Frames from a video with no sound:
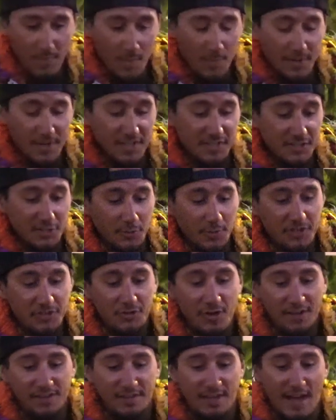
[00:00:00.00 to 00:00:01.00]
Because the
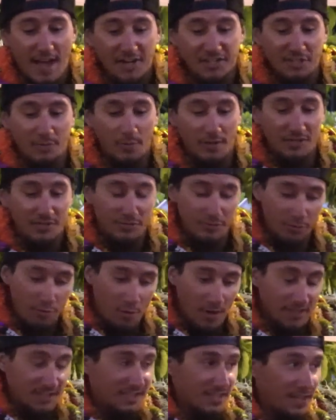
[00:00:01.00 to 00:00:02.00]
original idea actually was to go
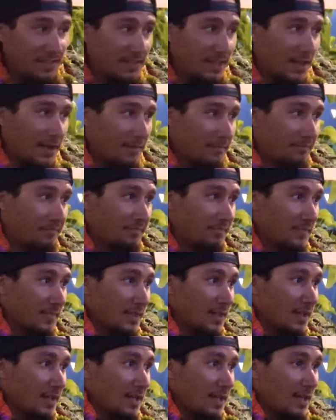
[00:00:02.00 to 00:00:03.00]
on Sunday
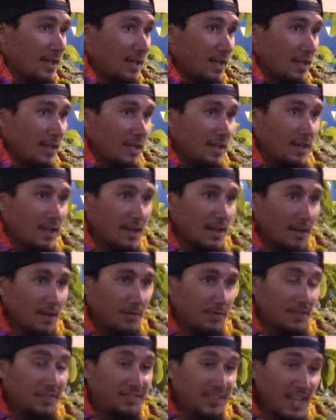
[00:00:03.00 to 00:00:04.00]

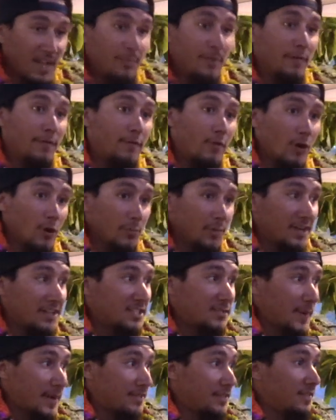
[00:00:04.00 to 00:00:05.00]
the day before we
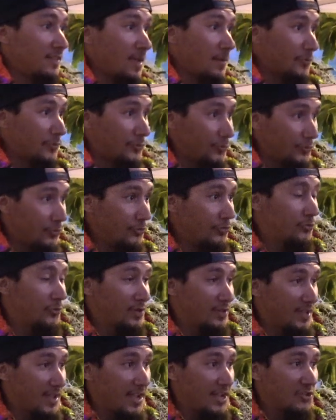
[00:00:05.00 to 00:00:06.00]
expected them to, to
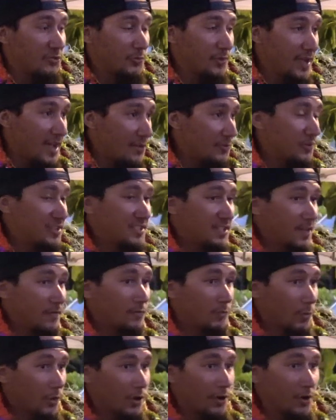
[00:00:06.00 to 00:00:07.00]
engage. We had
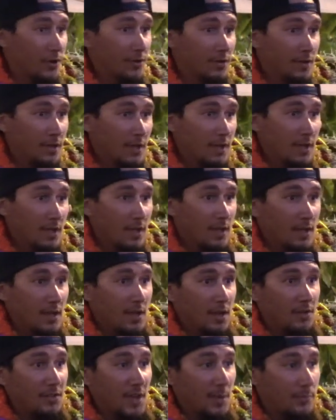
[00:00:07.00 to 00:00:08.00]
received word
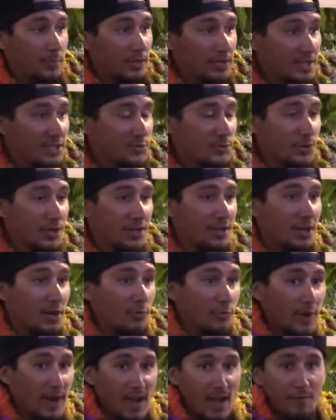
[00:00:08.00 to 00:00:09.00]
that police were going to
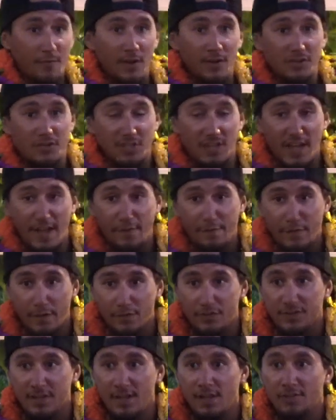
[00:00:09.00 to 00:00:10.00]
arrive on July
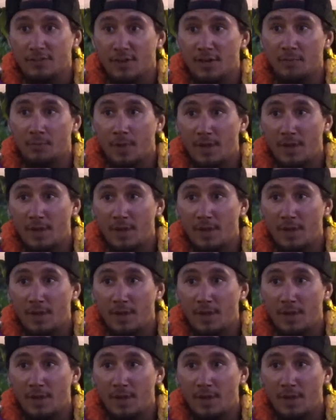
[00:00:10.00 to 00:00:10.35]
15th, on